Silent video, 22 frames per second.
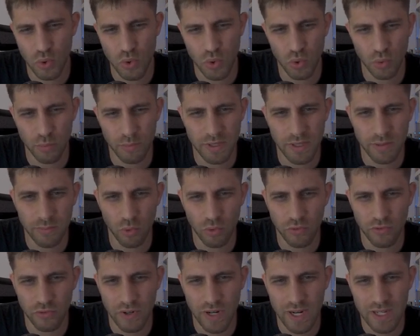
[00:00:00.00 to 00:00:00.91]
should be the
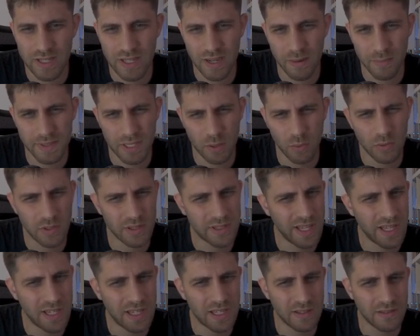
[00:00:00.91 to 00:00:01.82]
move, right? But I will
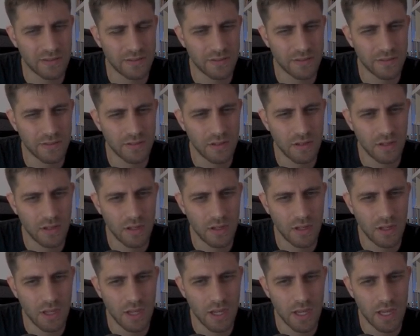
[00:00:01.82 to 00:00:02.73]
take it.
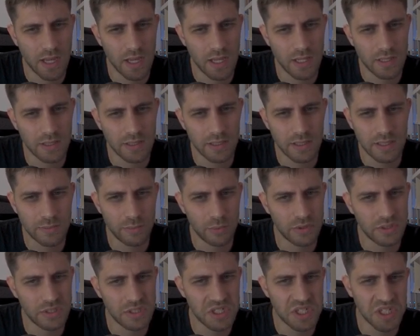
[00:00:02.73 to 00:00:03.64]
And this
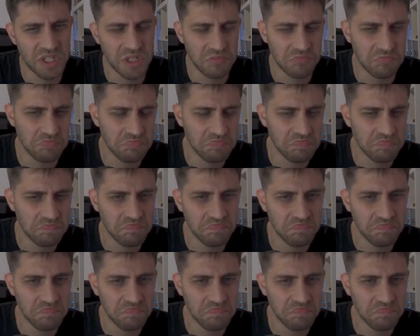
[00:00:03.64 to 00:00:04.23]
position,